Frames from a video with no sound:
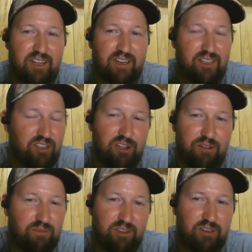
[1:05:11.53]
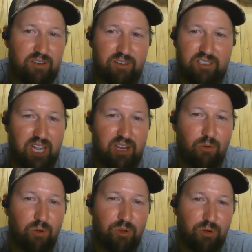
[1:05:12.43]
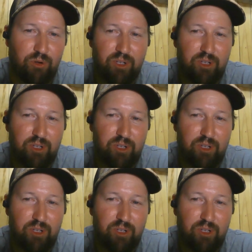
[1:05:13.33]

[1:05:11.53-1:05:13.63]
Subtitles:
and then you take all your